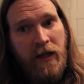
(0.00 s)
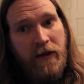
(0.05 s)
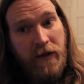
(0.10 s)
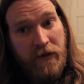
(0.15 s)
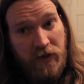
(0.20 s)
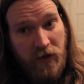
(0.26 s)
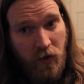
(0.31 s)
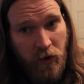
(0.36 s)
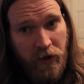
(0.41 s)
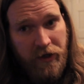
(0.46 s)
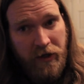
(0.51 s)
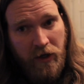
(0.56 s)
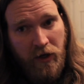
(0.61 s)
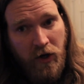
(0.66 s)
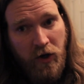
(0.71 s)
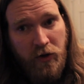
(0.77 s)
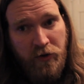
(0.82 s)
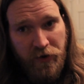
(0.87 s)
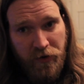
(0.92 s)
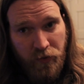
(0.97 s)
that's going to
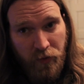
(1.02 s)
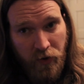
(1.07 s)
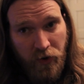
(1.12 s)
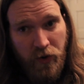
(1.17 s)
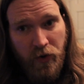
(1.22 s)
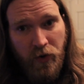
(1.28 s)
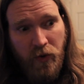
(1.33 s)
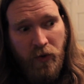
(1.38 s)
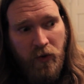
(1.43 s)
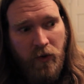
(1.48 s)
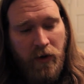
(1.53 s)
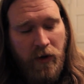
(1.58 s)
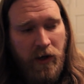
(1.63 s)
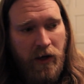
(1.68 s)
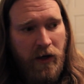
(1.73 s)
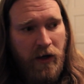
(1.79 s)
go through,